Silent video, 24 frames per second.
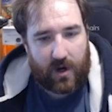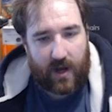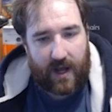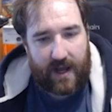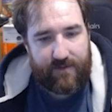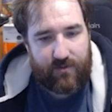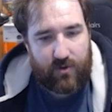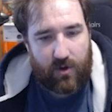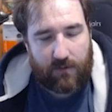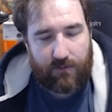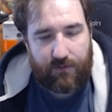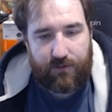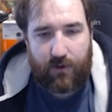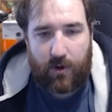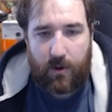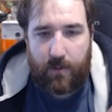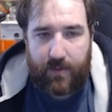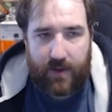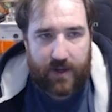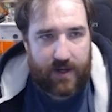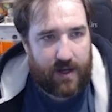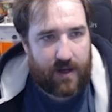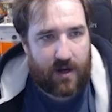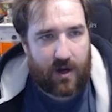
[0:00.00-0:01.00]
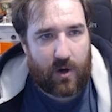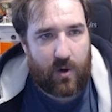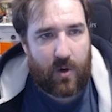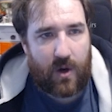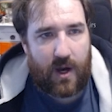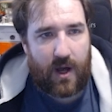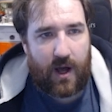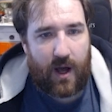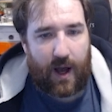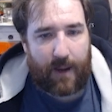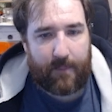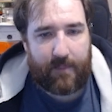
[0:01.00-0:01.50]
I've gone for, but
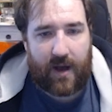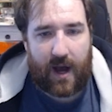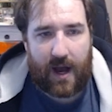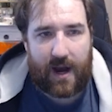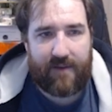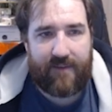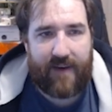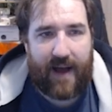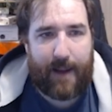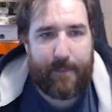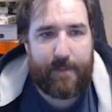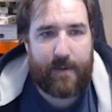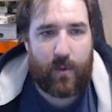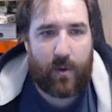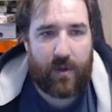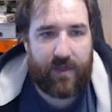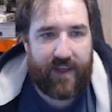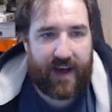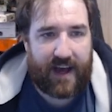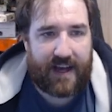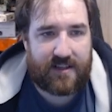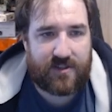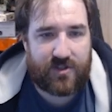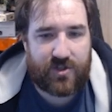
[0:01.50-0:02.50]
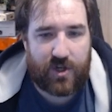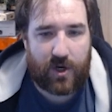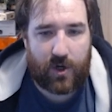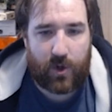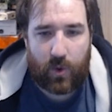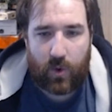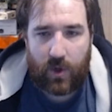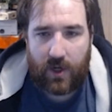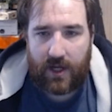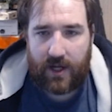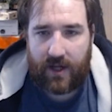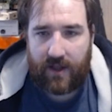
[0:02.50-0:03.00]
I'm kind of happy with that.
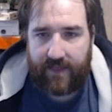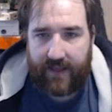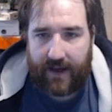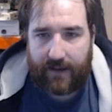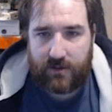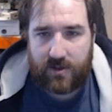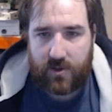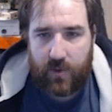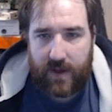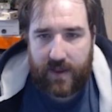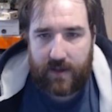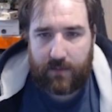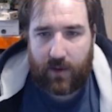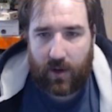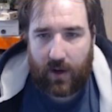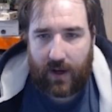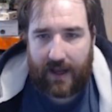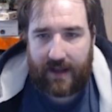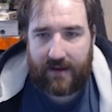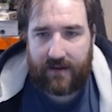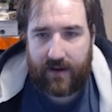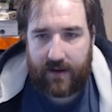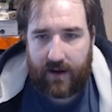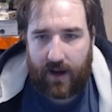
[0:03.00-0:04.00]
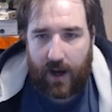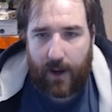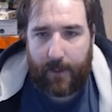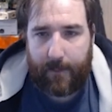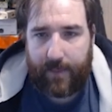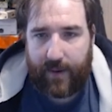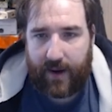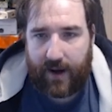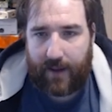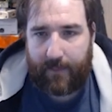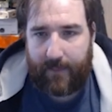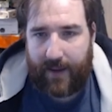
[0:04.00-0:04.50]
So that was where the model ended
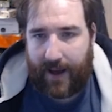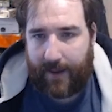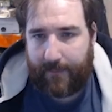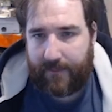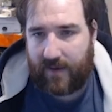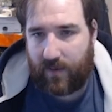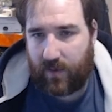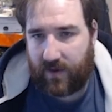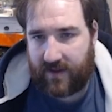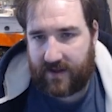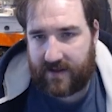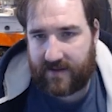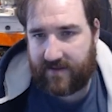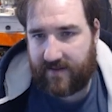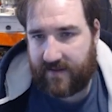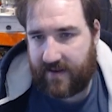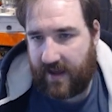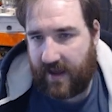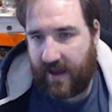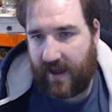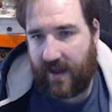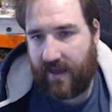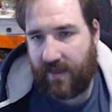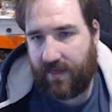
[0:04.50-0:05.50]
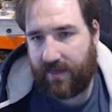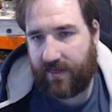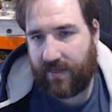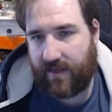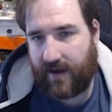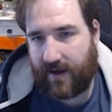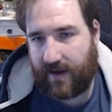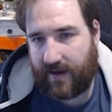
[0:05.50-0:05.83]
up, and I'm happy with his teeth,